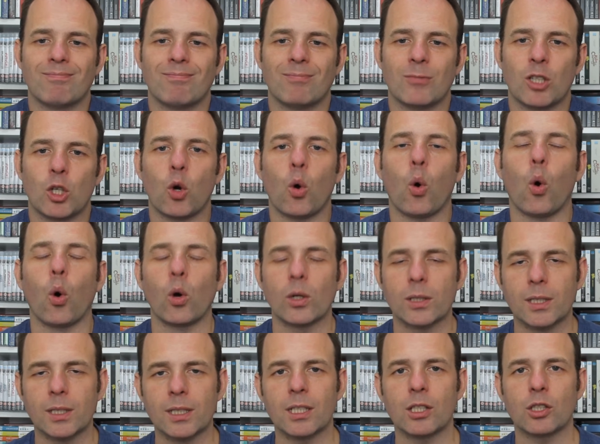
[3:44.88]

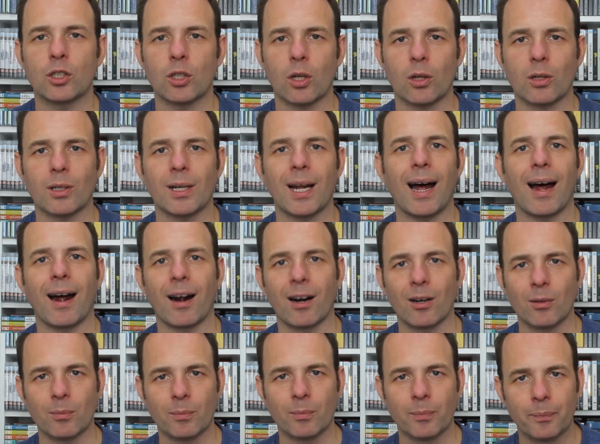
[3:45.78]
causing each other
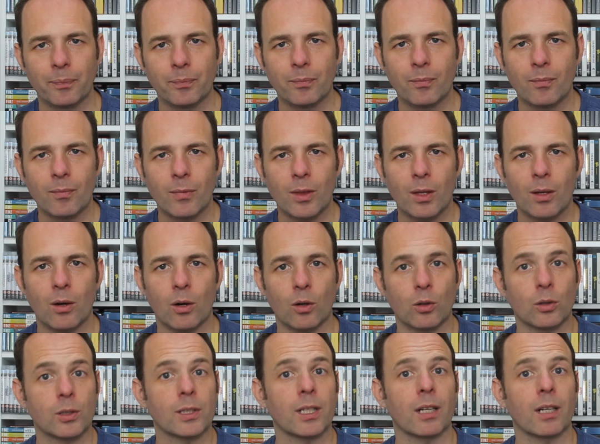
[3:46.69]
harm, or
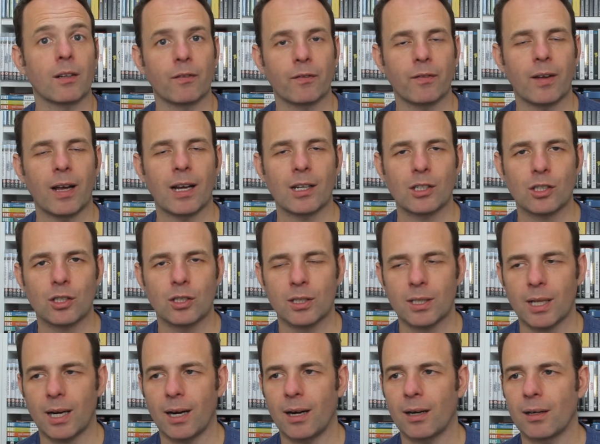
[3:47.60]
certain factions
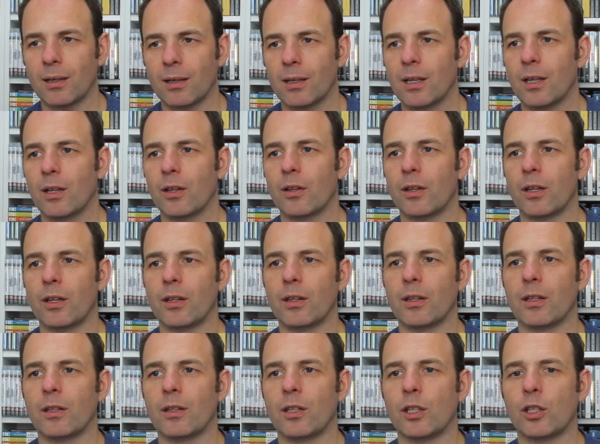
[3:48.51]
are.
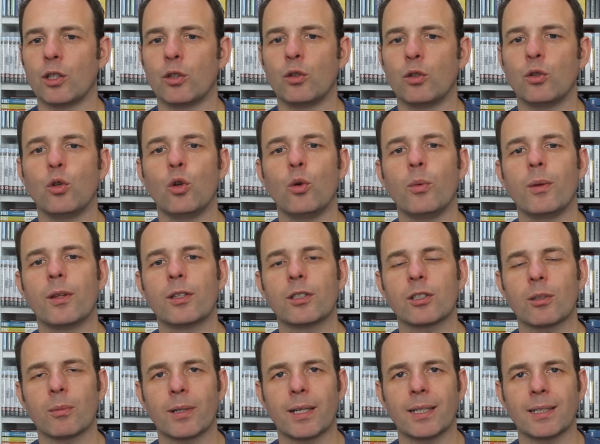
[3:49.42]
They could do with
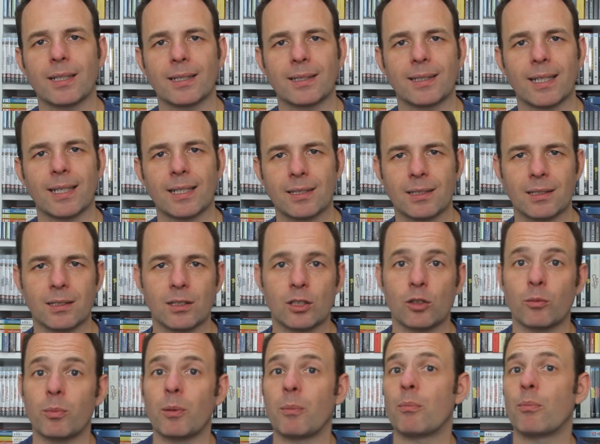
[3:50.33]
some kind of distance.
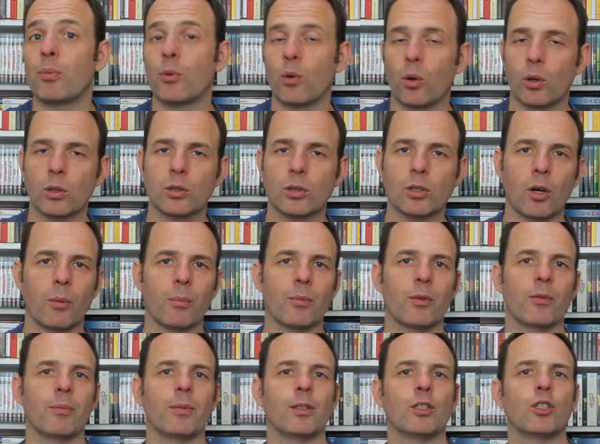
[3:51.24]
They've been brought up,
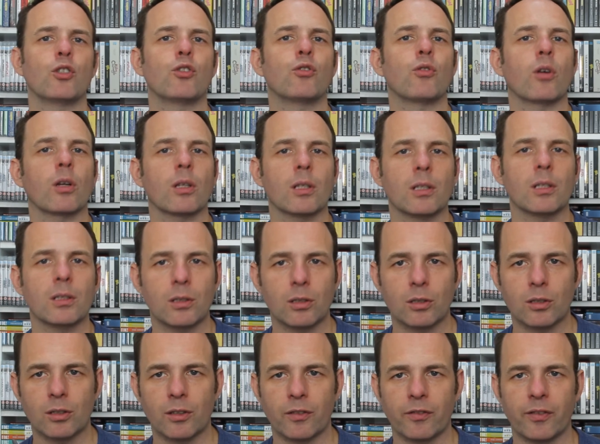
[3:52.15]
they've been struggling to
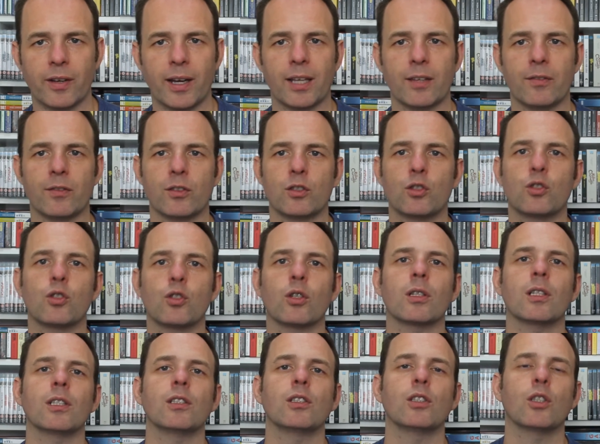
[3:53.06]
survive,
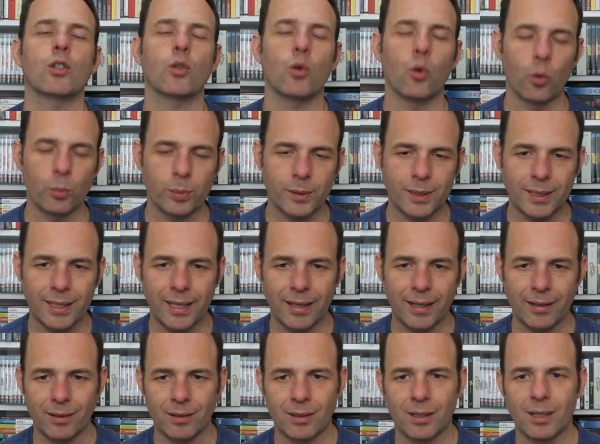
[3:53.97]
struggling to cope
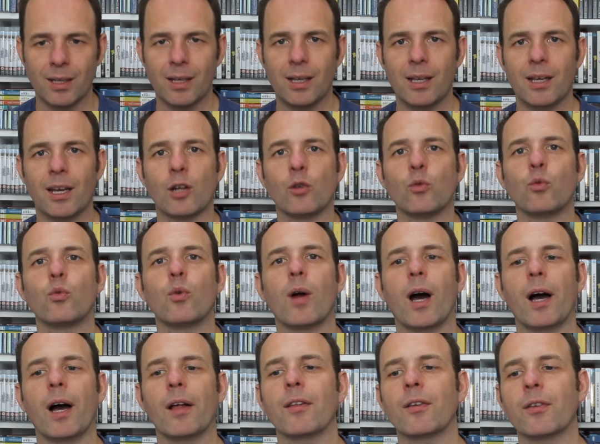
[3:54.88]
together, and
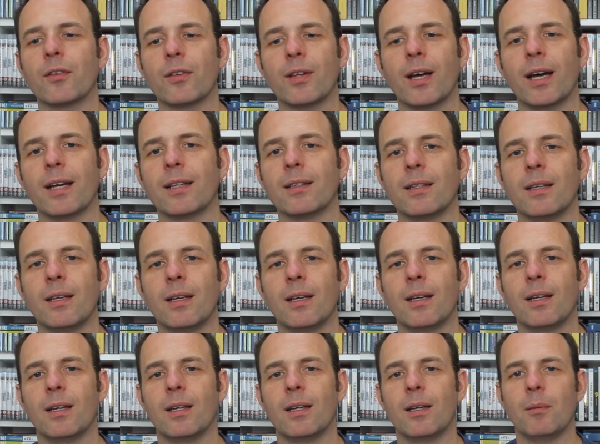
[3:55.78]
rather than
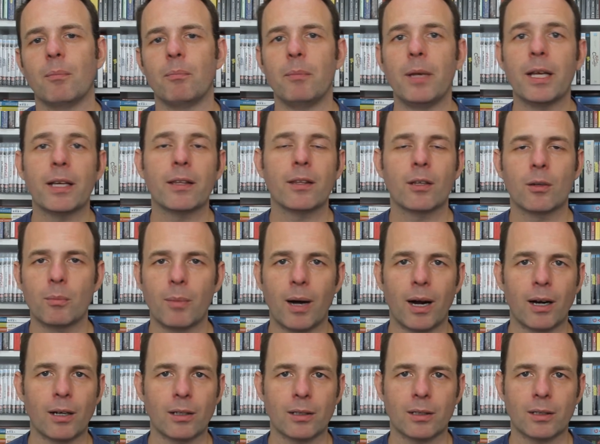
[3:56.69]
make their
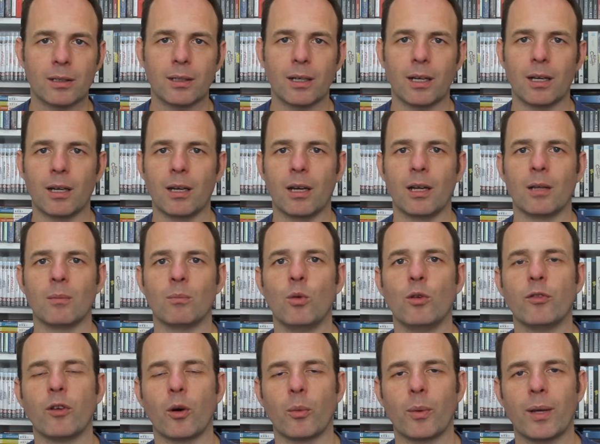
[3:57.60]
mark and
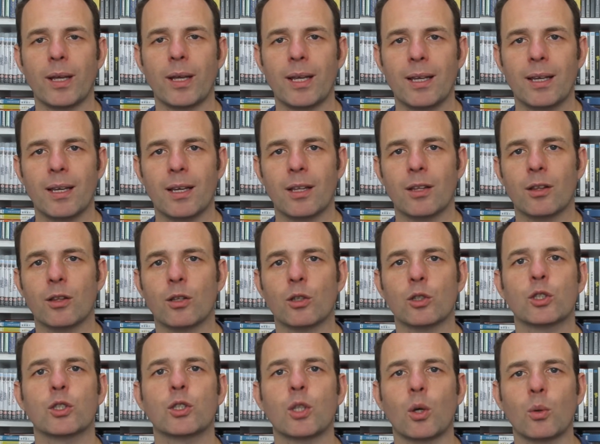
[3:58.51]
move away, they're
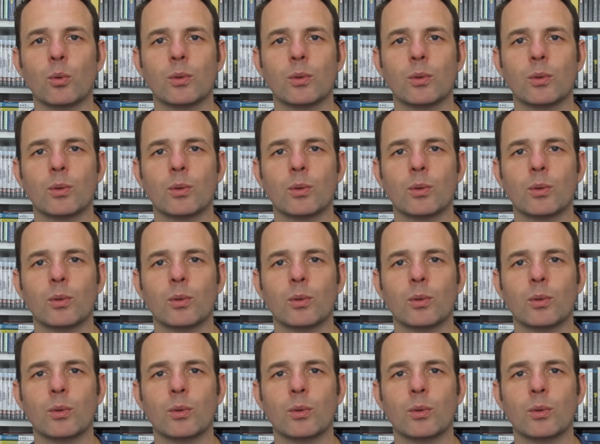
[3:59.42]
still